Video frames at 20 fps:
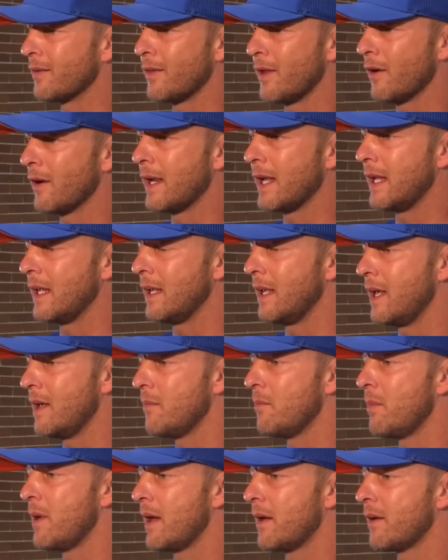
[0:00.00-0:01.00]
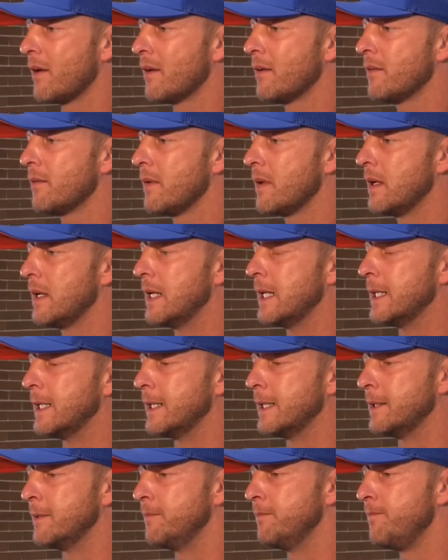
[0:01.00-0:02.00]
they're getting him better.
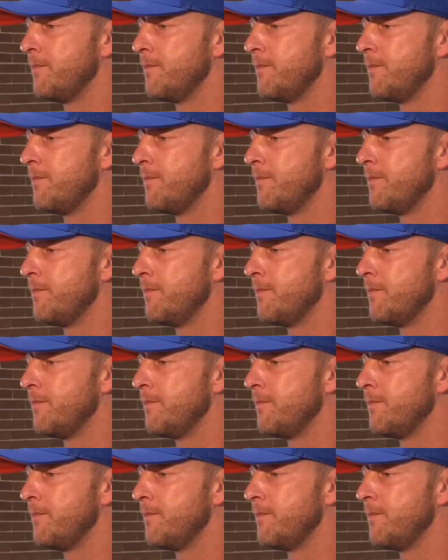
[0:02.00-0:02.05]
Um,